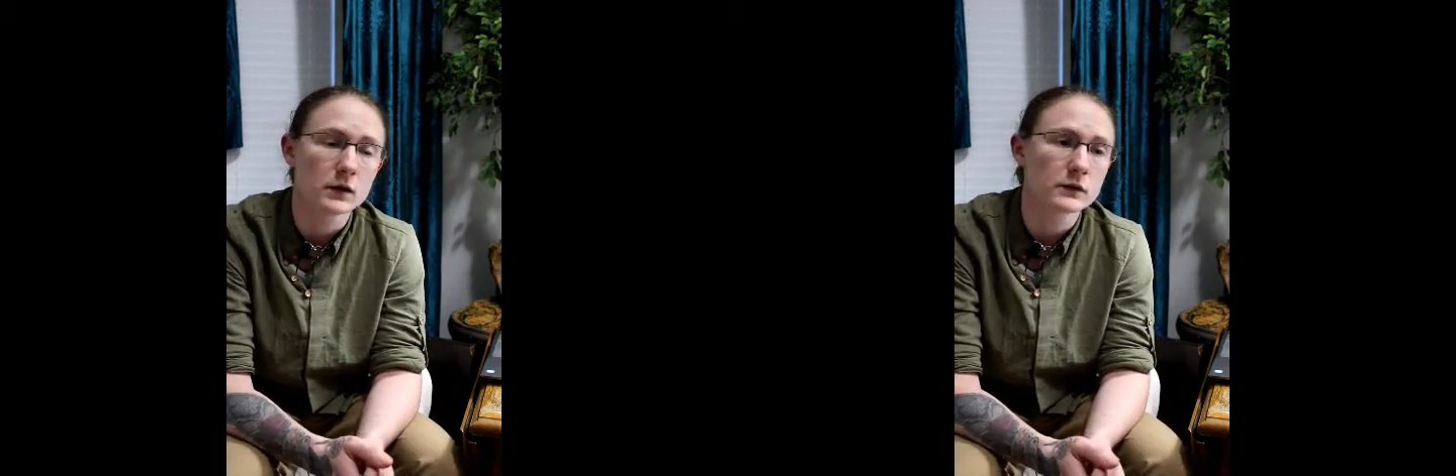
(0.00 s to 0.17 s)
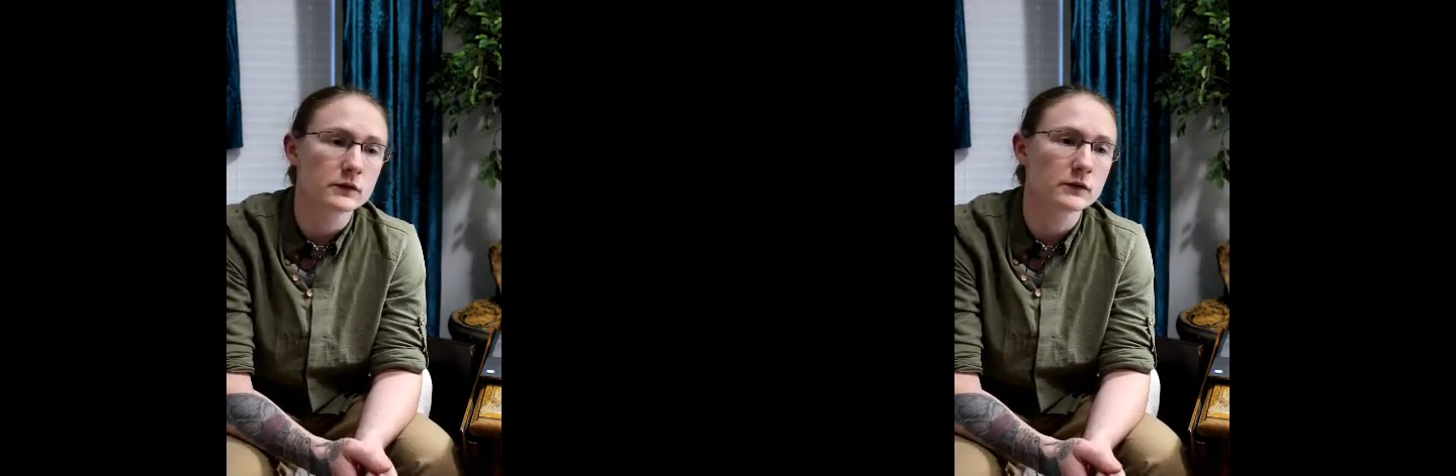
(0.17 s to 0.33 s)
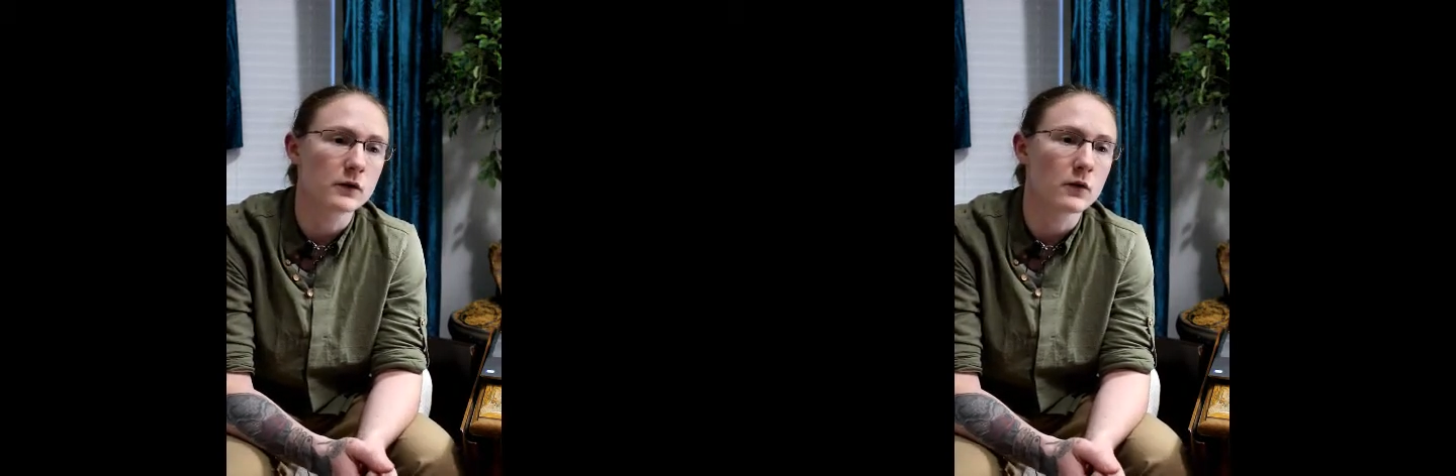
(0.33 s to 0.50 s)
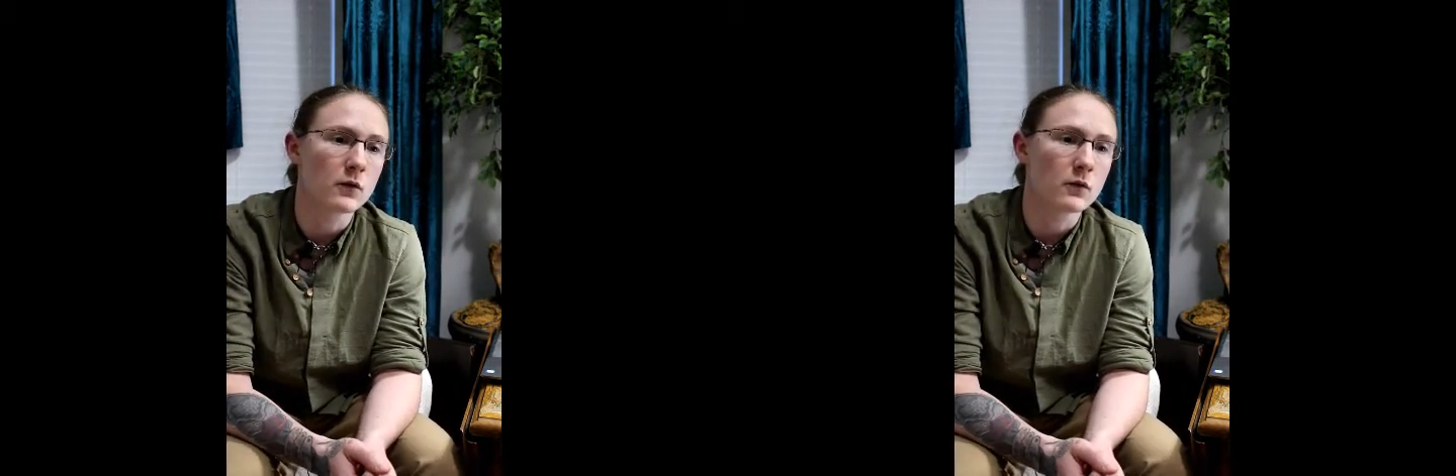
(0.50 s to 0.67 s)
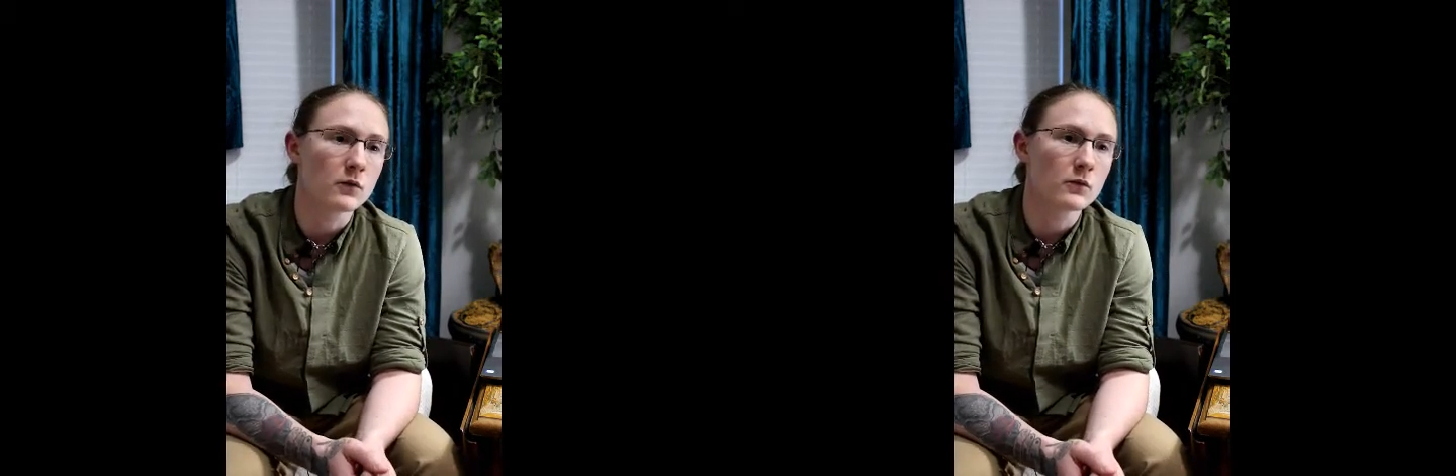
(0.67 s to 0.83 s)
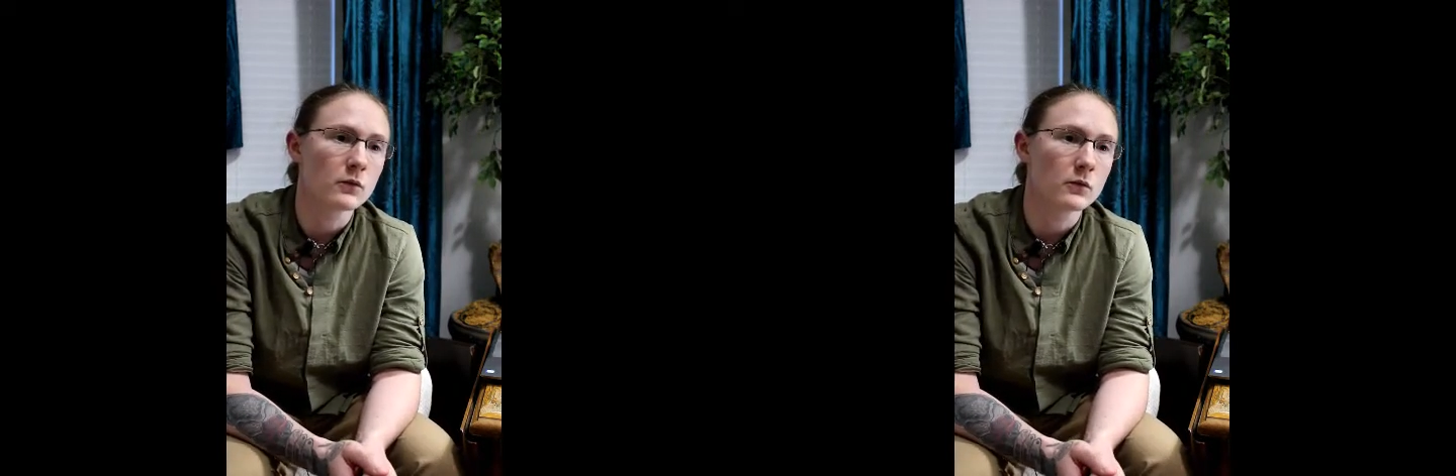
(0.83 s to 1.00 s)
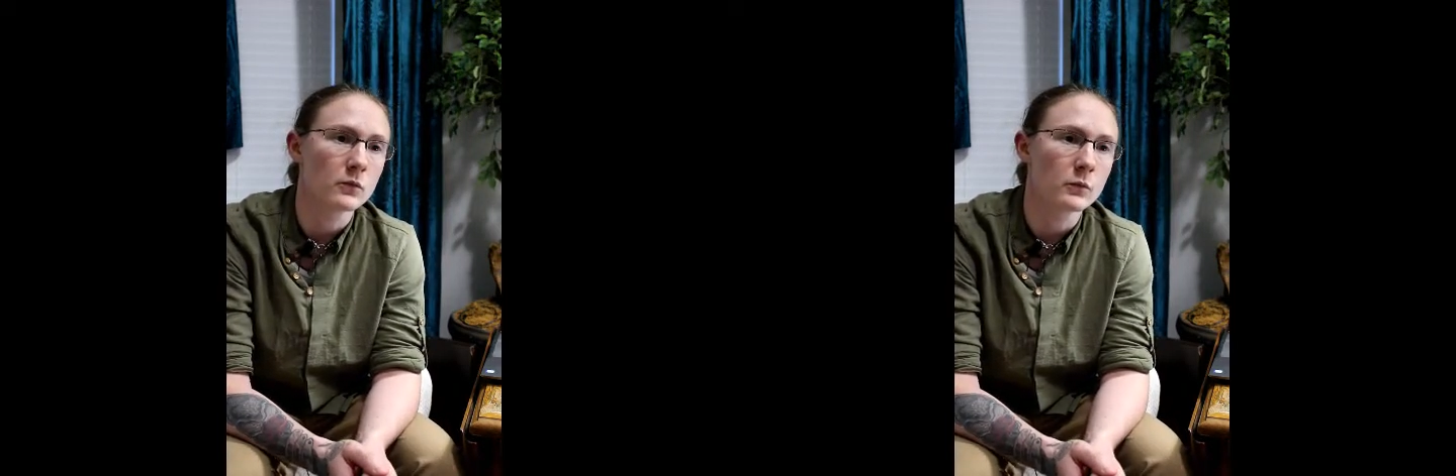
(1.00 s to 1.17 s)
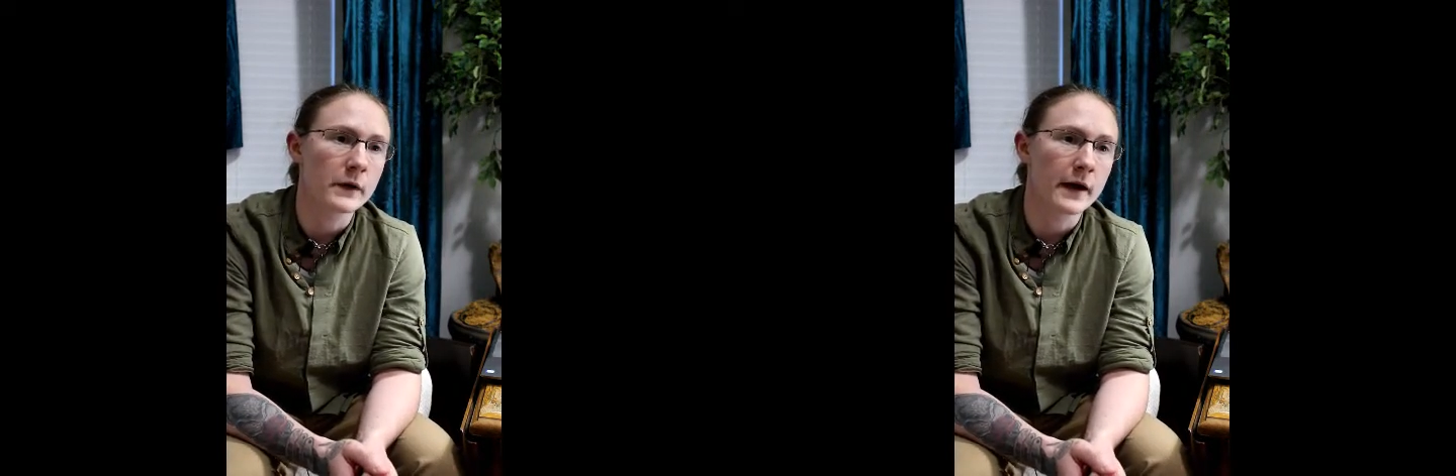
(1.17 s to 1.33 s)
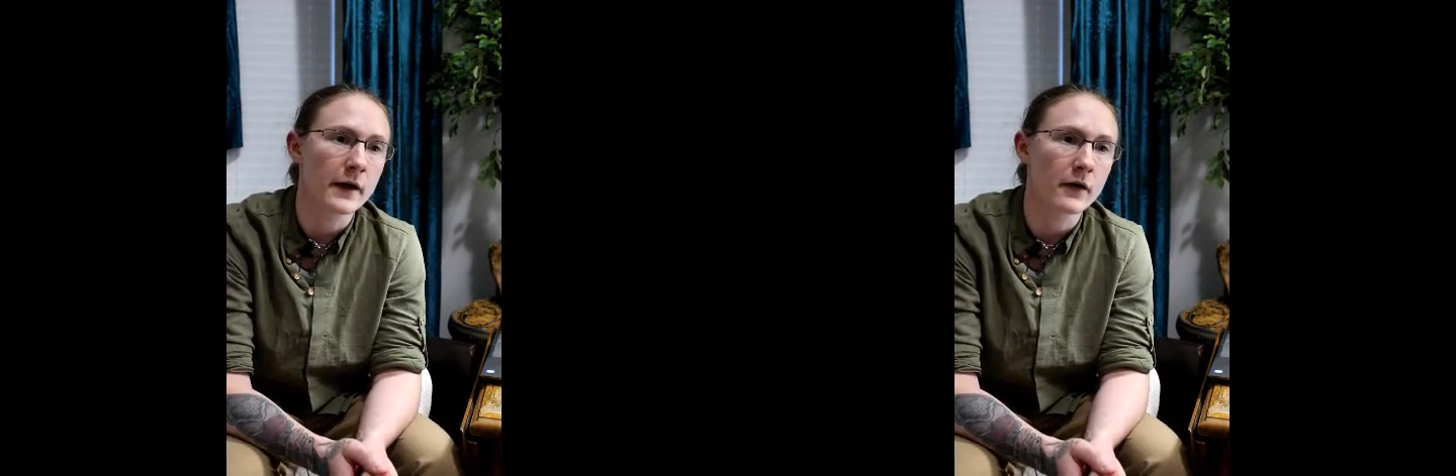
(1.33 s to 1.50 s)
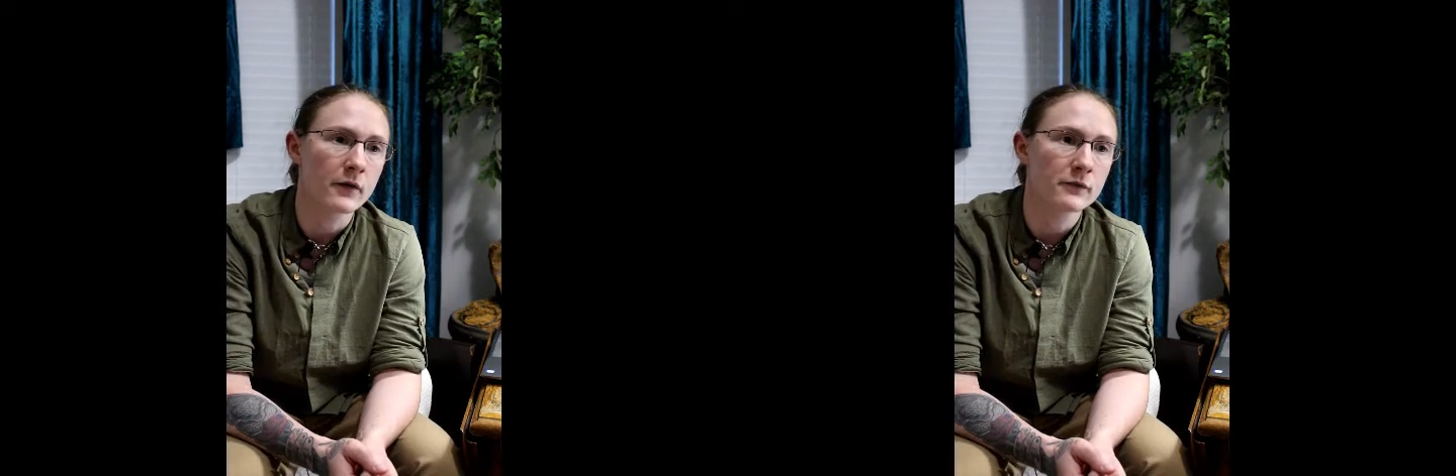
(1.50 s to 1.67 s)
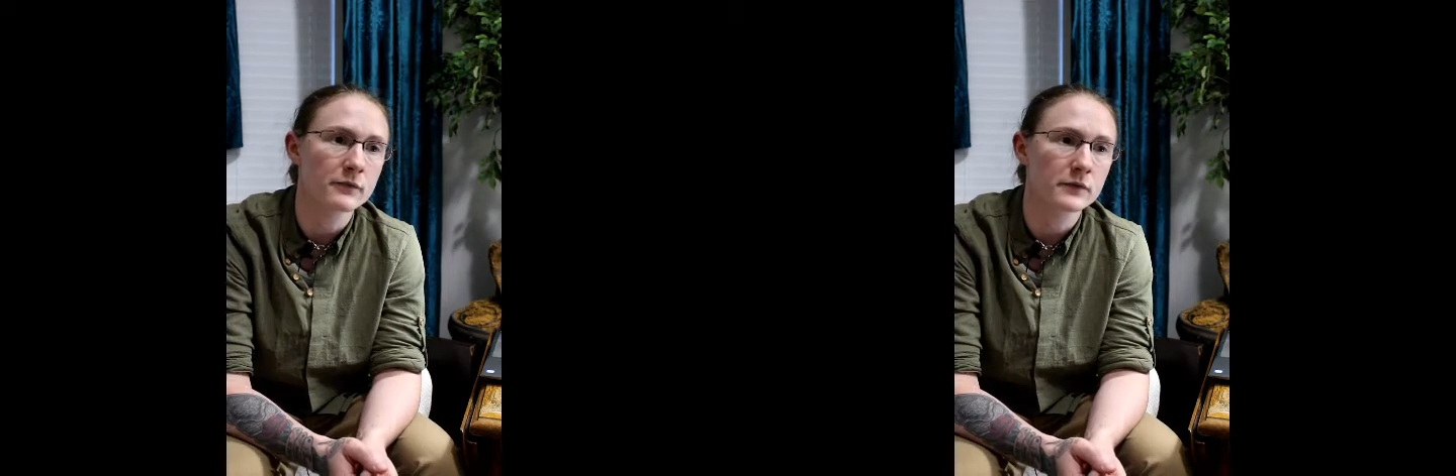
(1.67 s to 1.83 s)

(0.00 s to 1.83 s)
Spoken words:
So we have